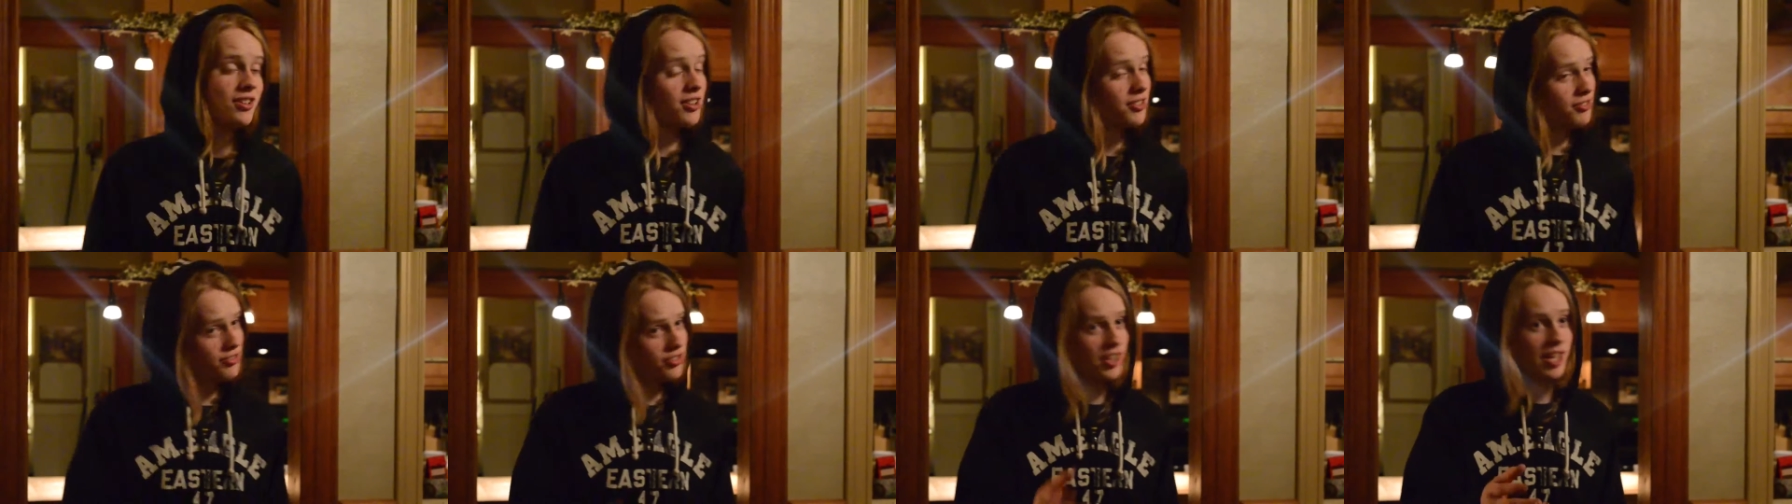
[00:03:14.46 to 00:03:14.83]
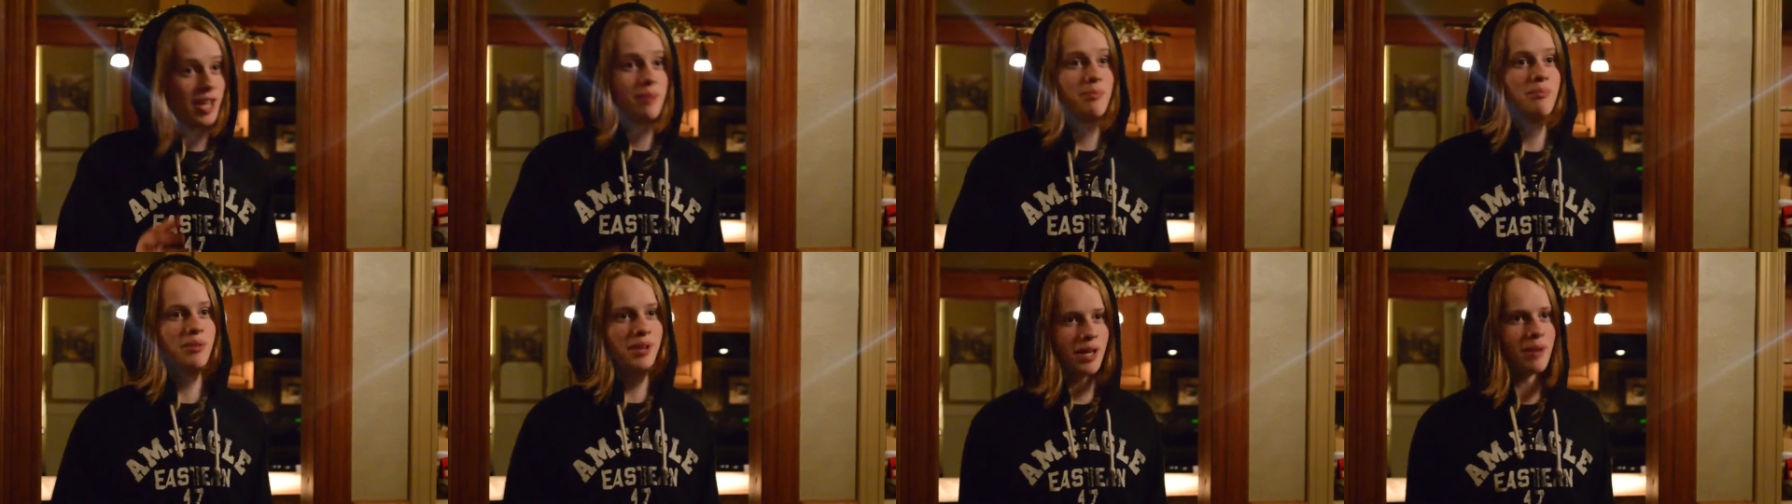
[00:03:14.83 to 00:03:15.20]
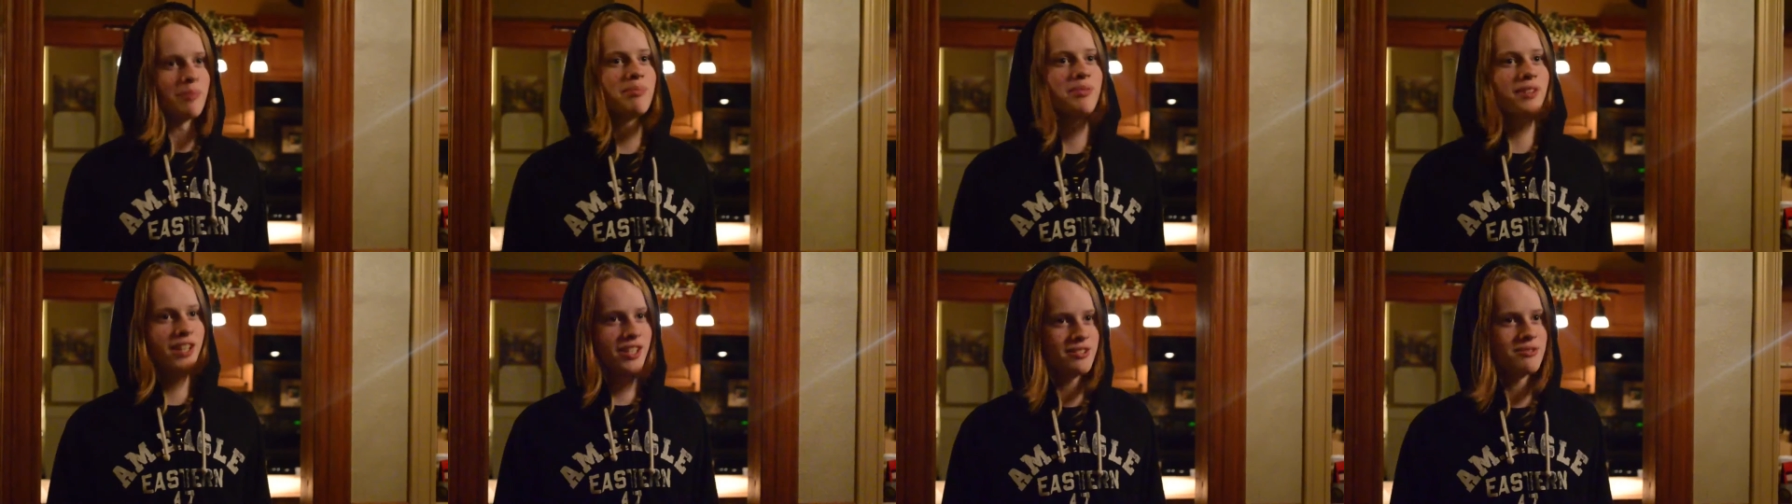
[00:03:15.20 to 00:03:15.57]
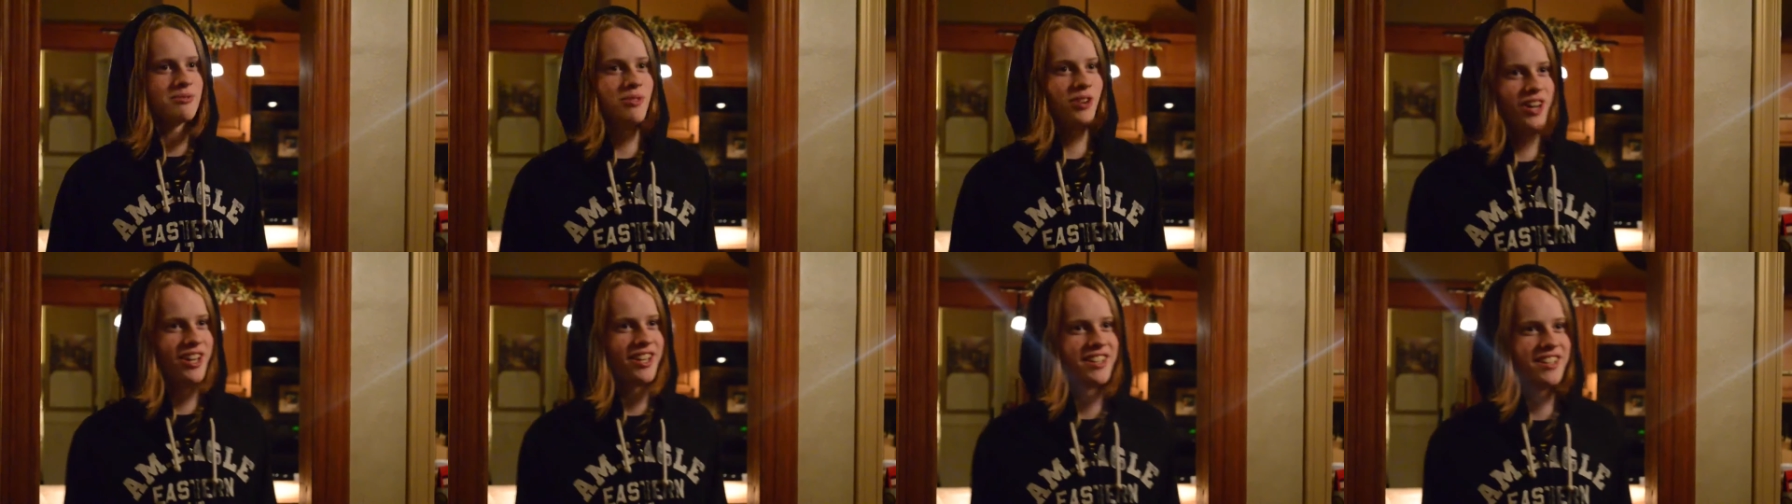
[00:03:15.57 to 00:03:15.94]
You can freaking bring a plus
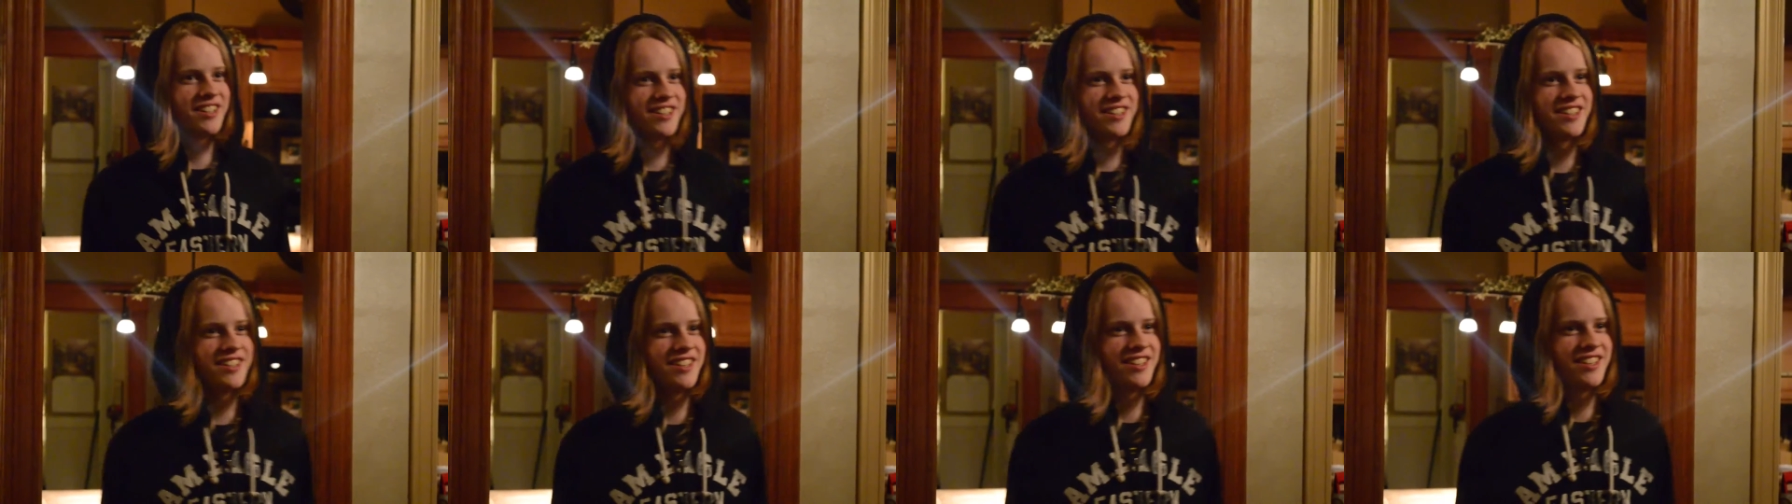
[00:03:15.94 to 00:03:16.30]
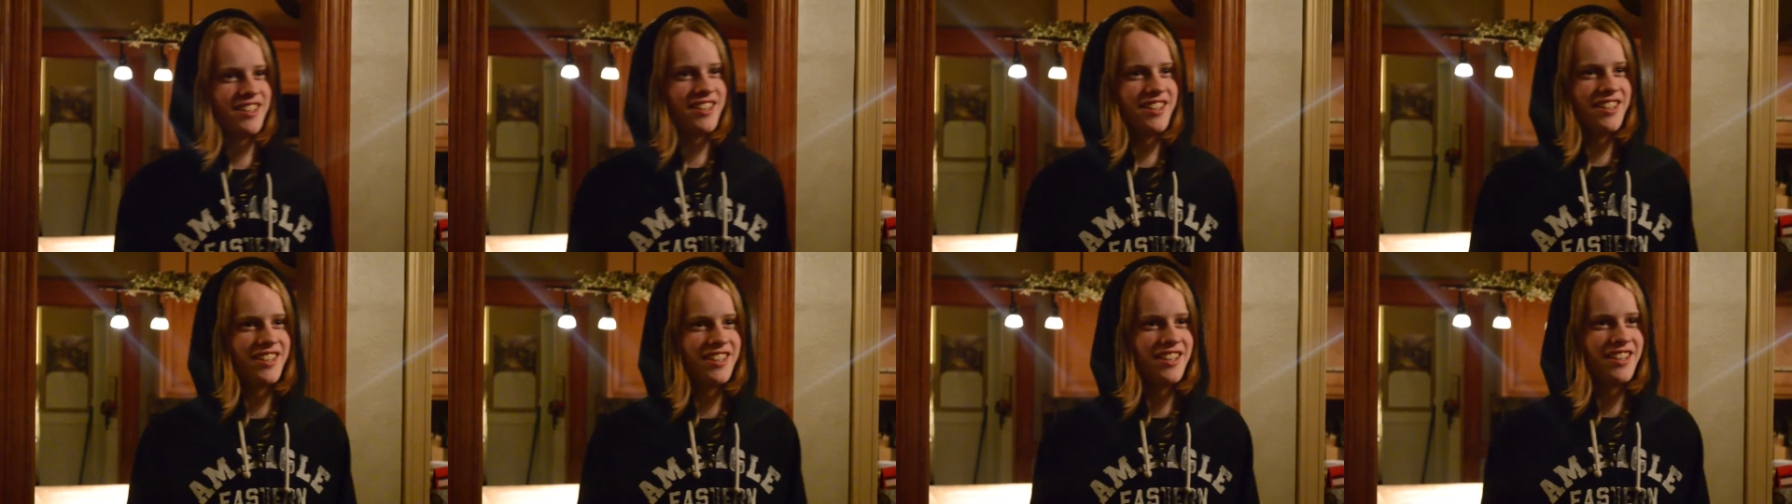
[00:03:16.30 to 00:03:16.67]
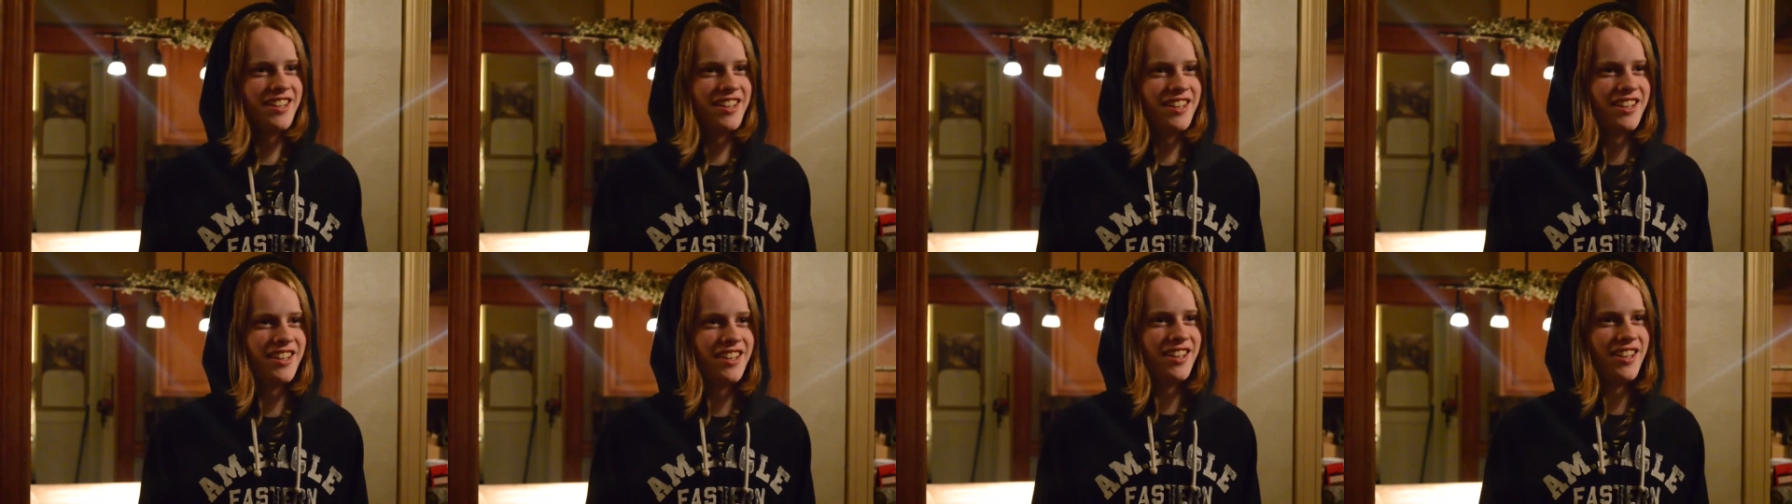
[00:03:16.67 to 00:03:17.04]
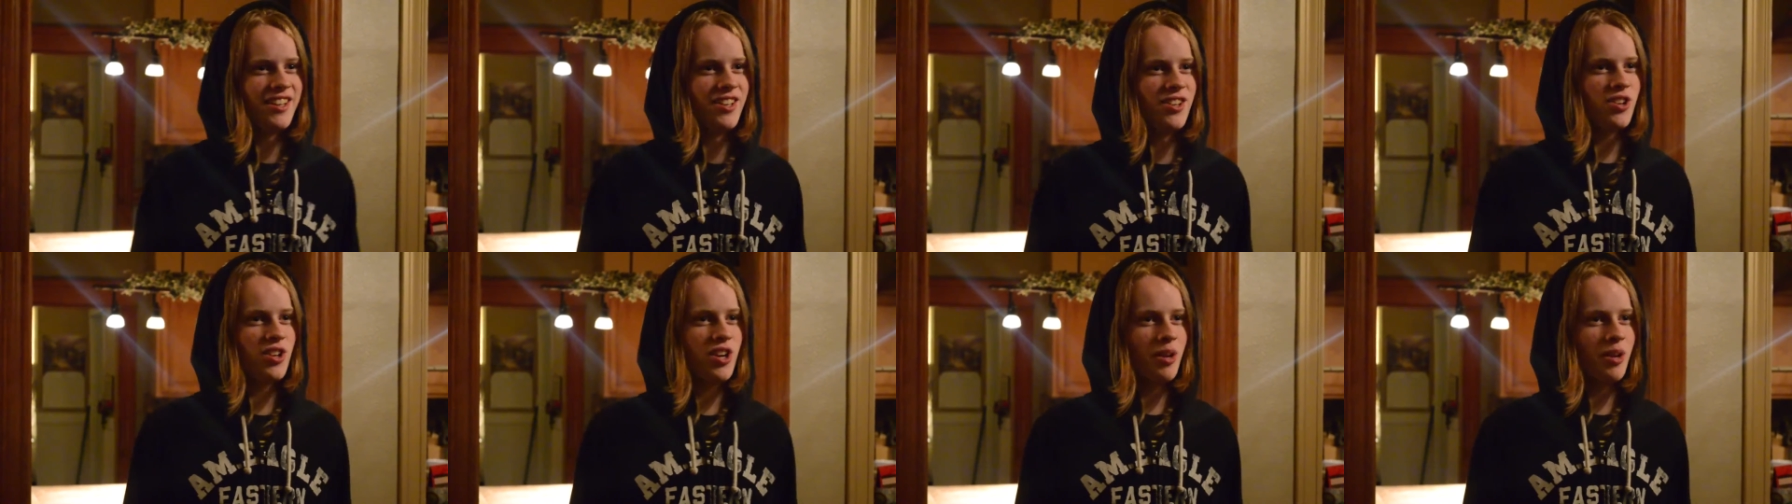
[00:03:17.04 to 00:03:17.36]
one. You